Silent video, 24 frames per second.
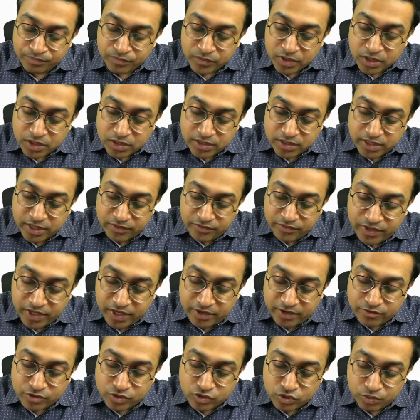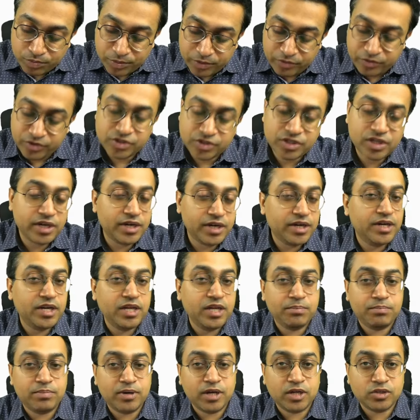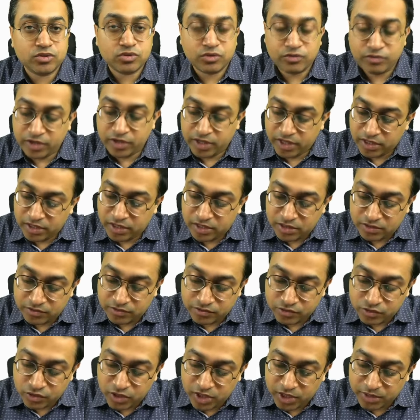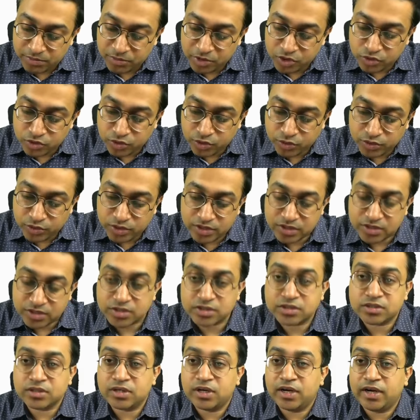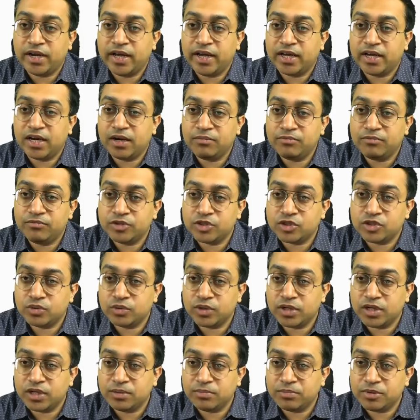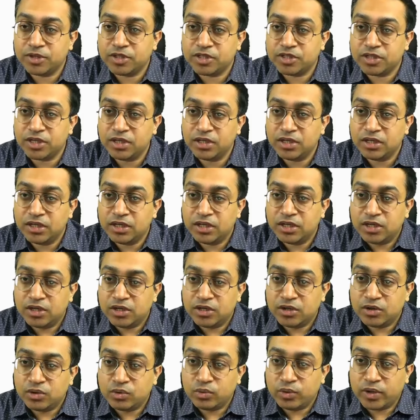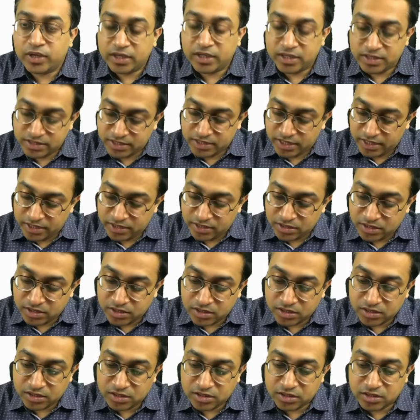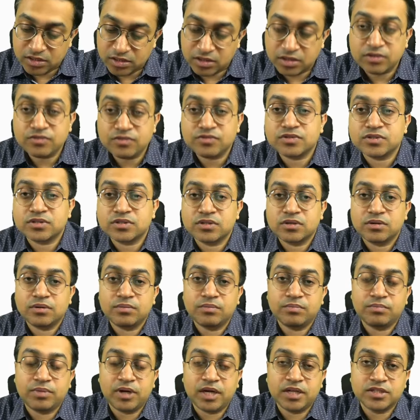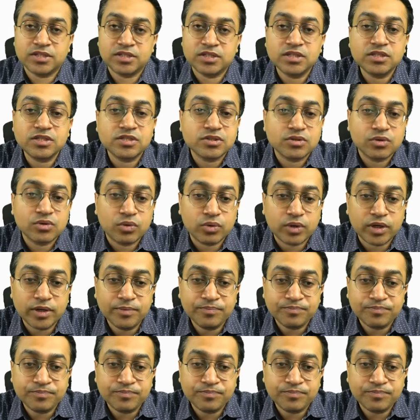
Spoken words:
Then we a superficial and a deep branch of radial nerve. So let me show you this diagram which you can appreciate to understand the nerves branches. Okay,